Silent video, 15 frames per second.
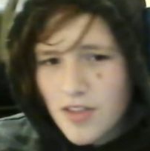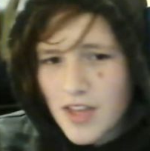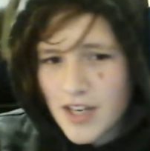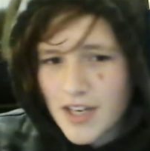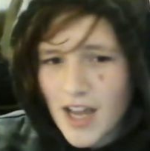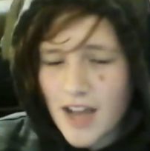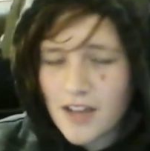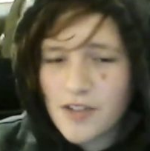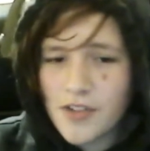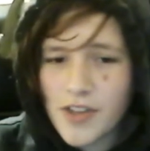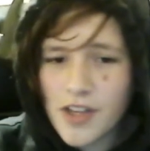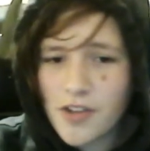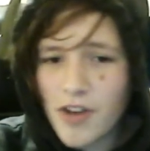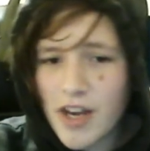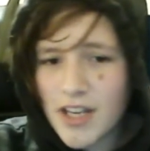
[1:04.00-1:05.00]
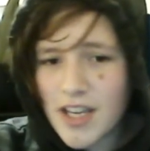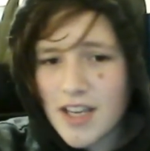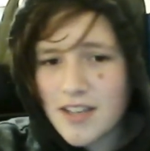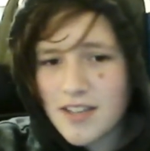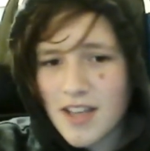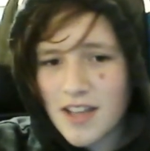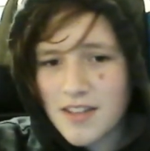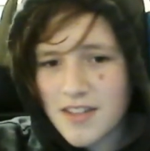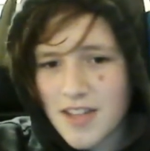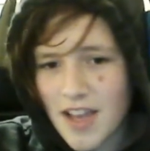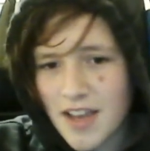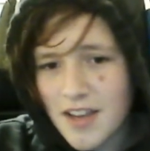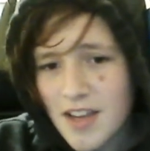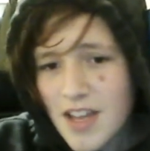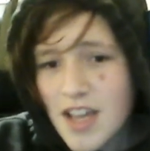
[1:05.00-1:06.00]
the attacks for the Krankcase
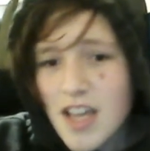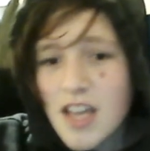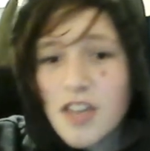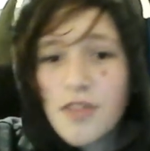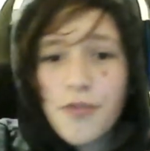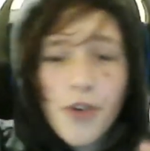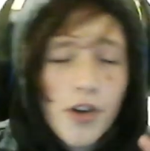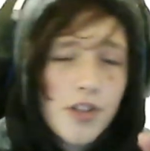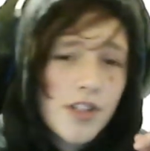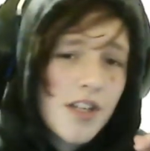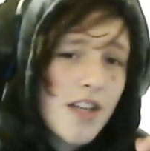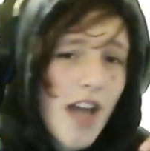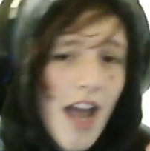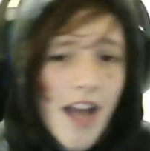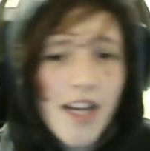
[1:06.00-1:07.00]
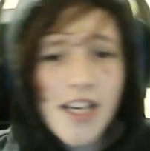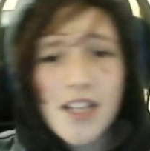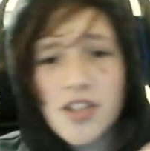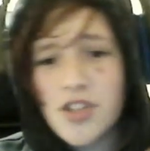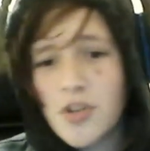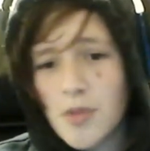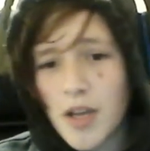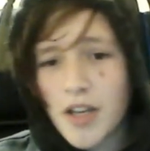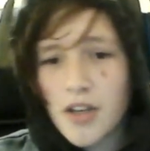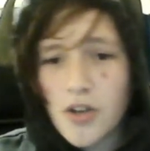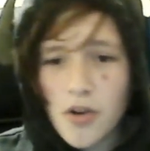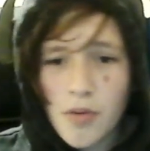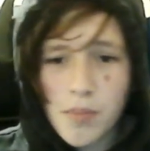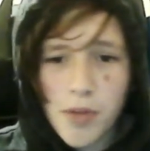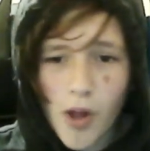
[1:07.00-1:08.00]
Sensei. His first attack is shooting
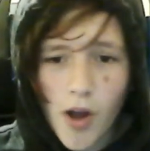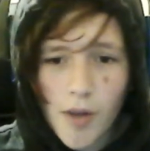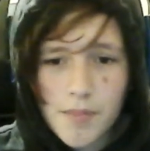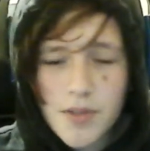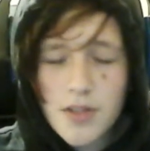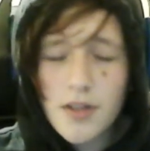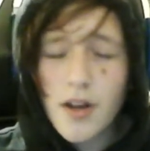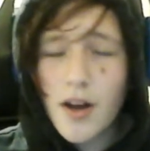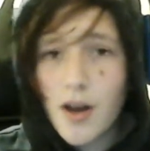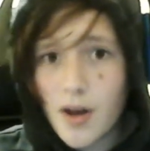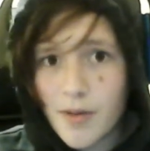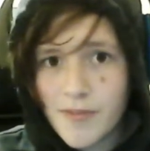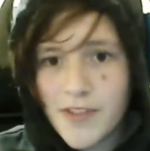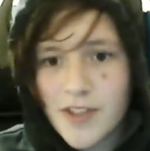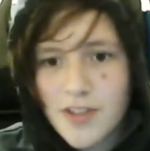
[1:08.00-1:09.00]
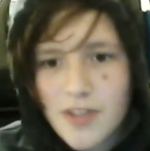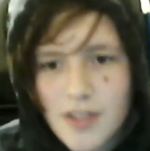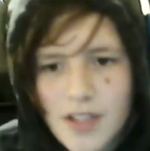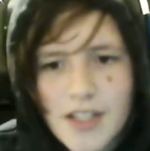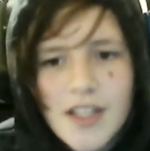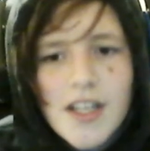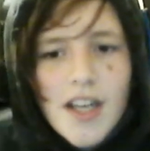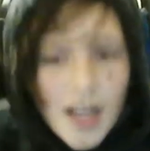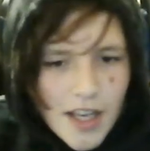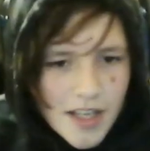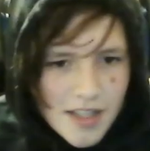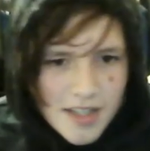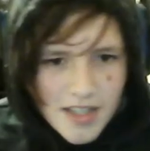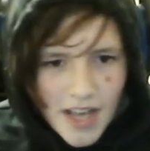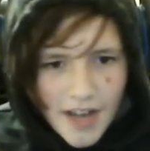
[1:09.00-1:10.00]
goo blobs, obviously.
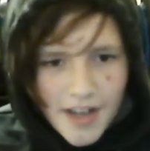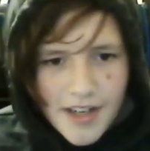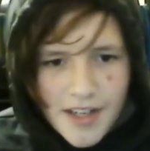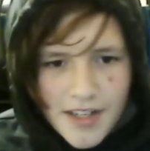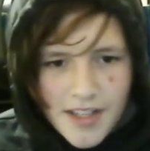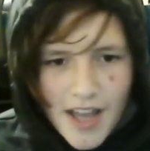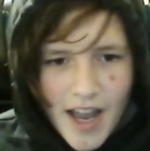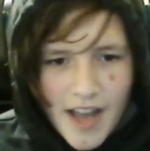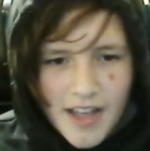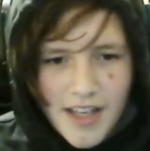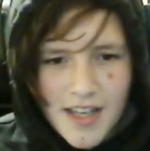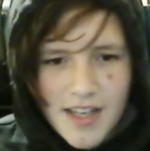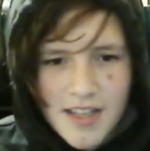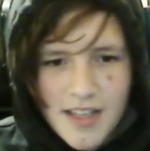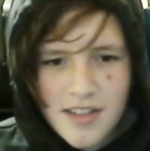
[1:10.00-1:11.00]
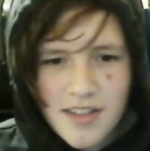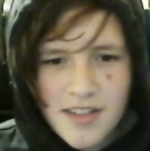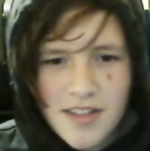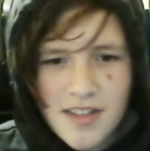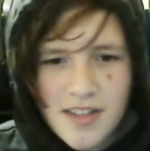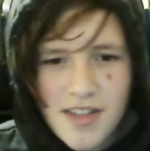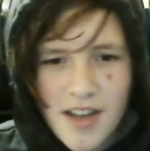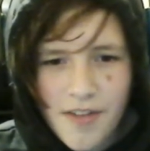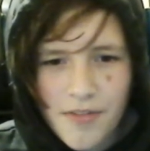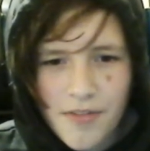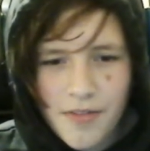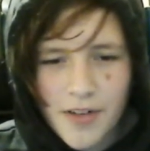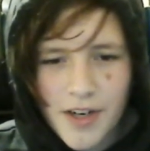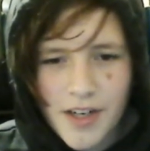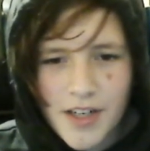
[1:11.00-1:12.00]
His second attack is
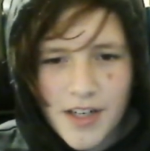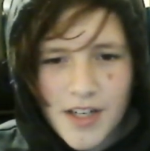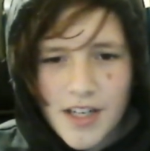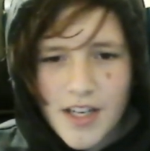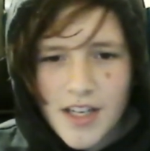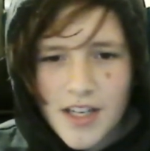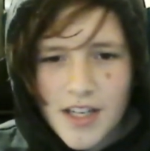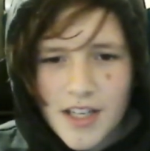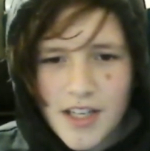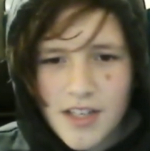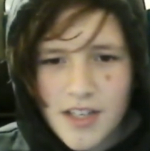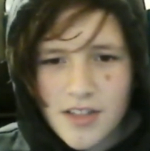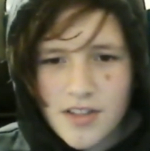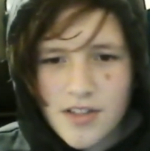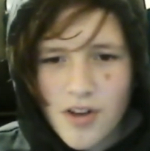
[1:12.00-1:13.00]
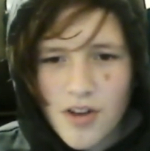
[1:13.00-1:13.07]
different. His